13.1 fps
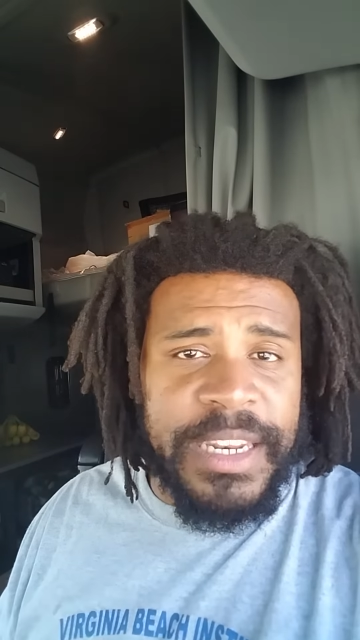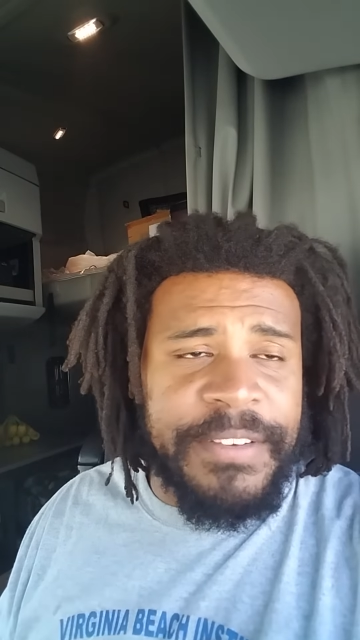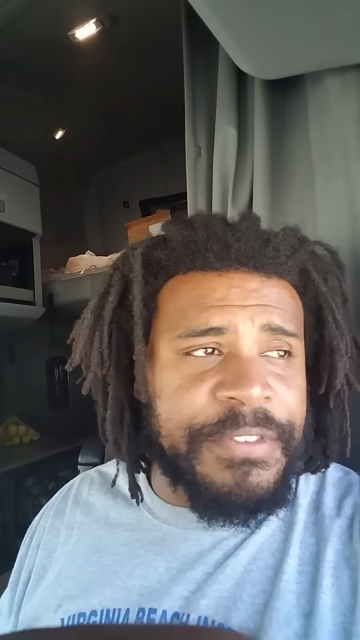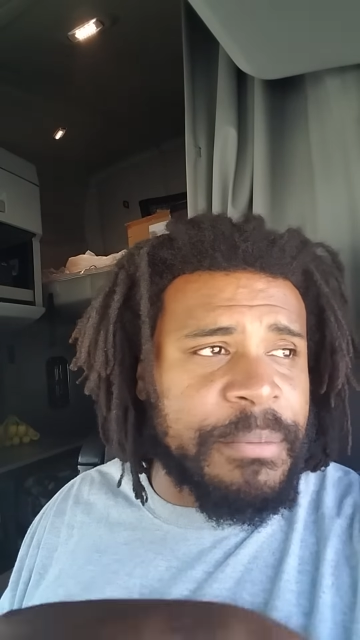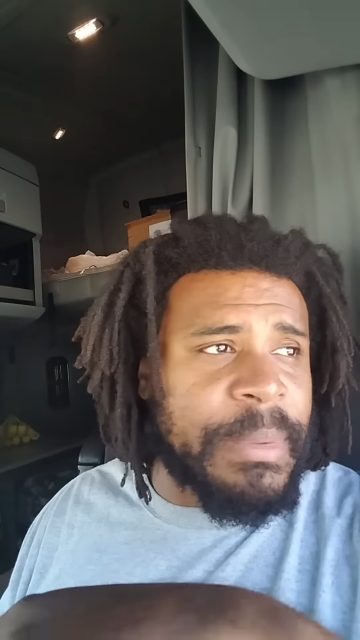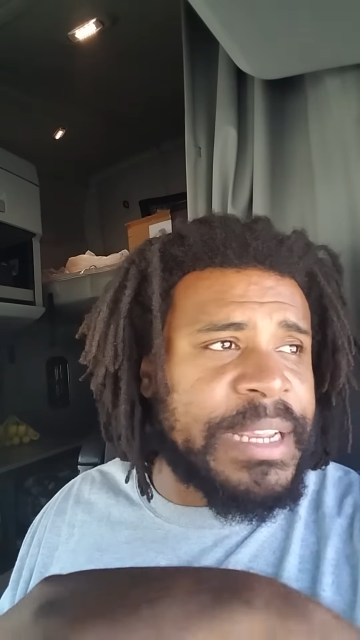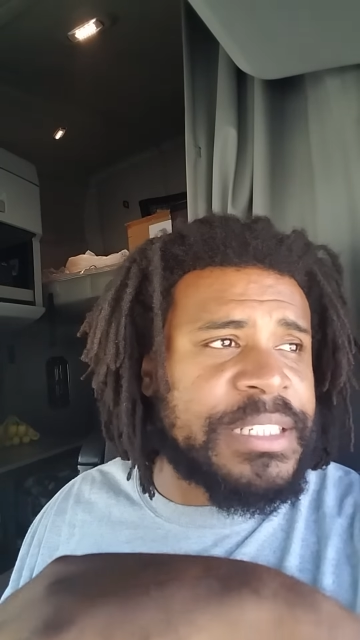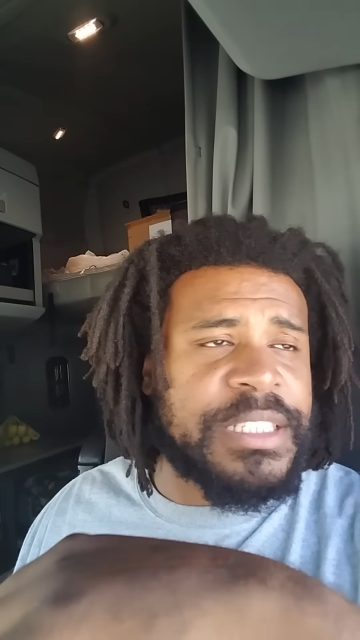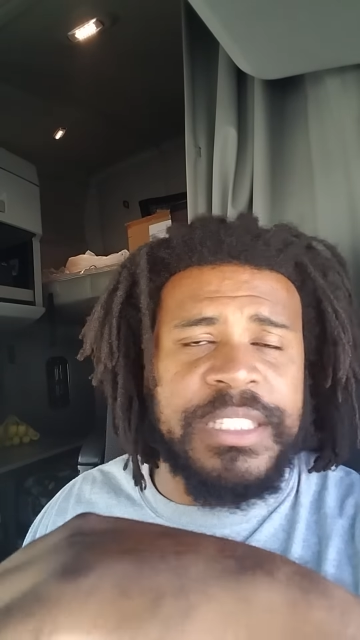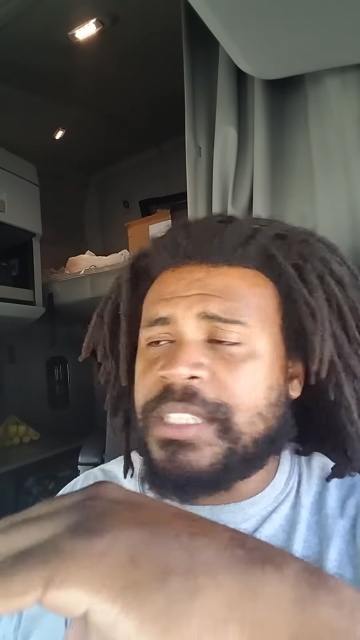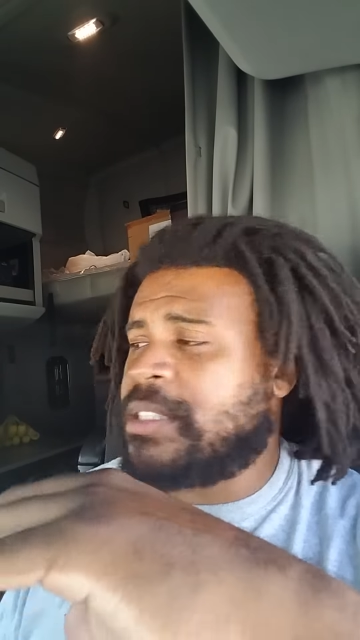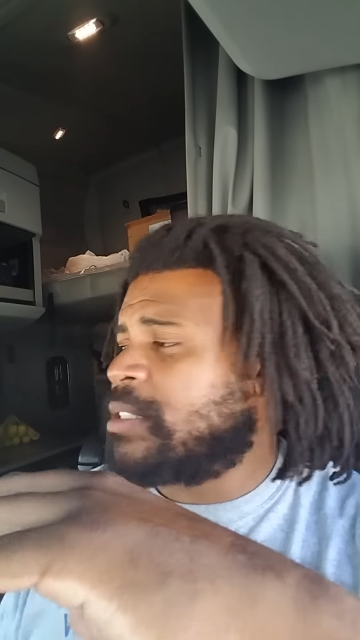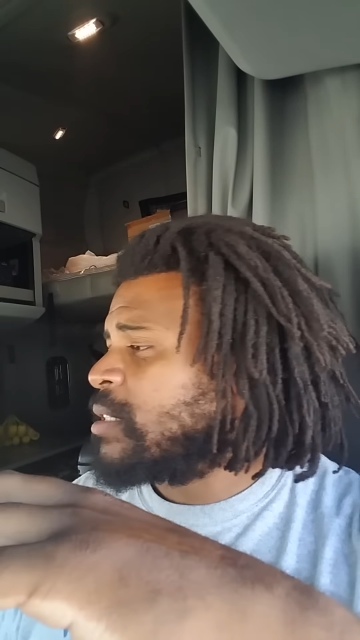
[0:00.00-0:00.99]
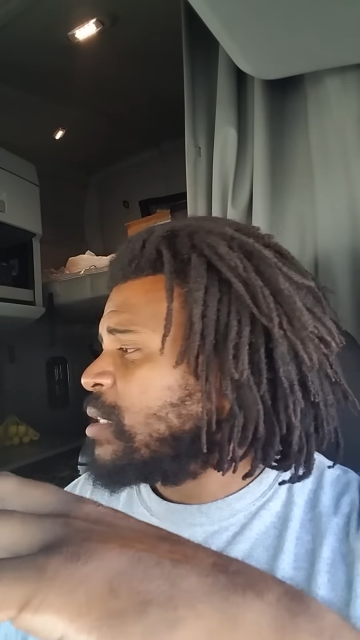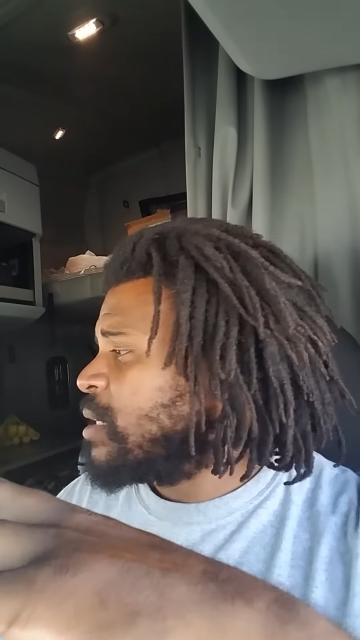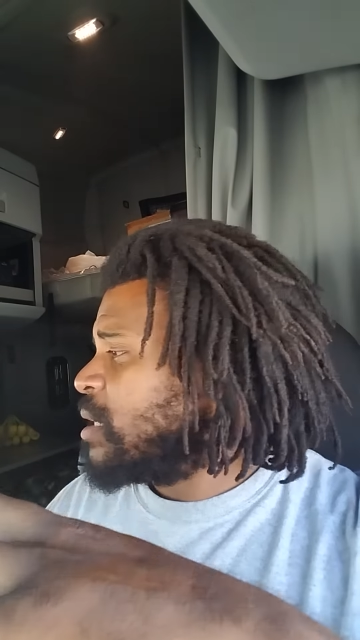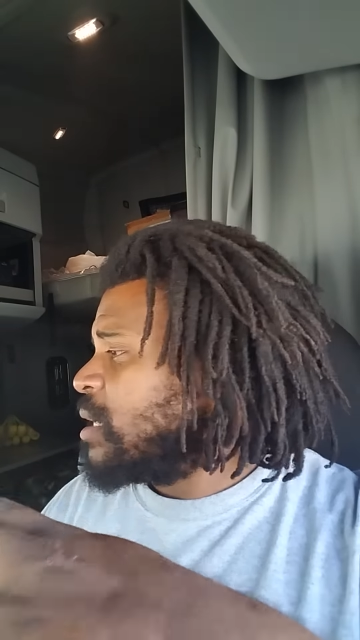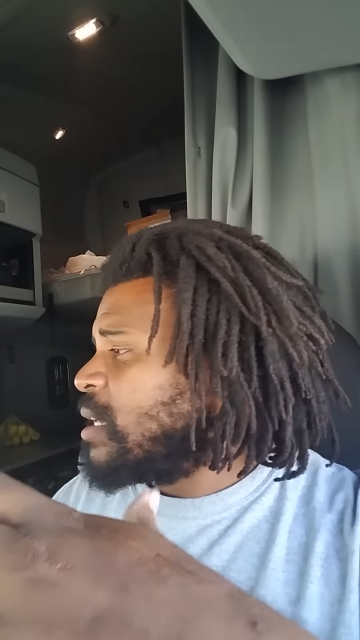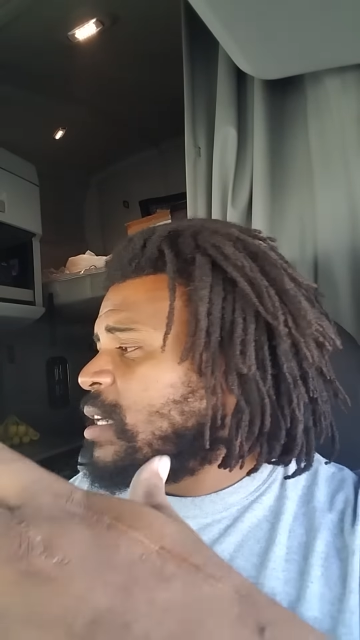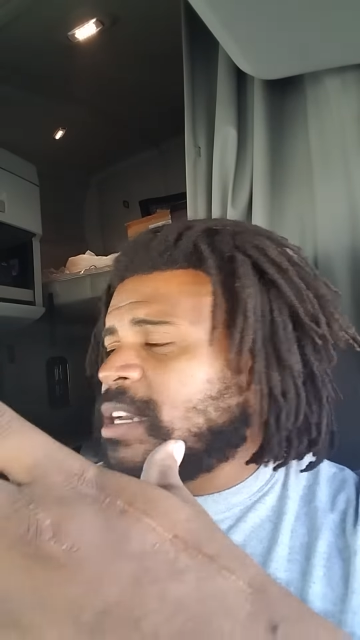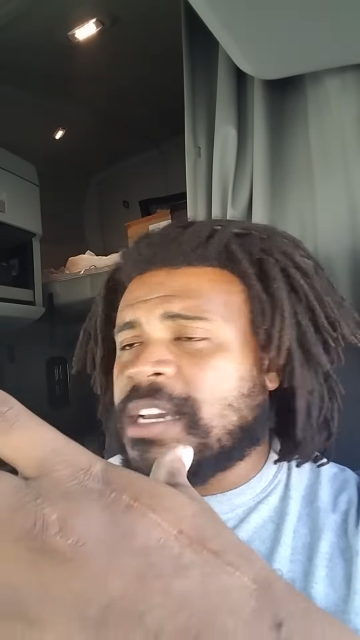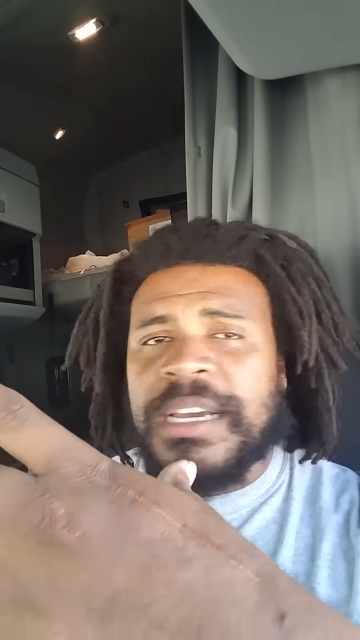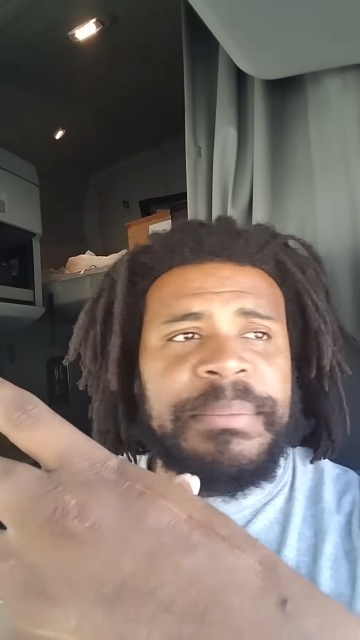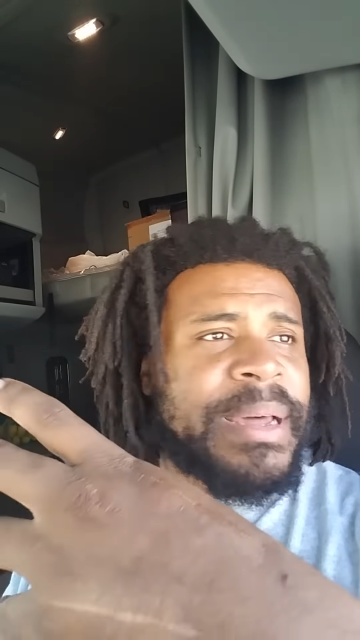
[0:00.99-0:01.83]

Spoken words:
information,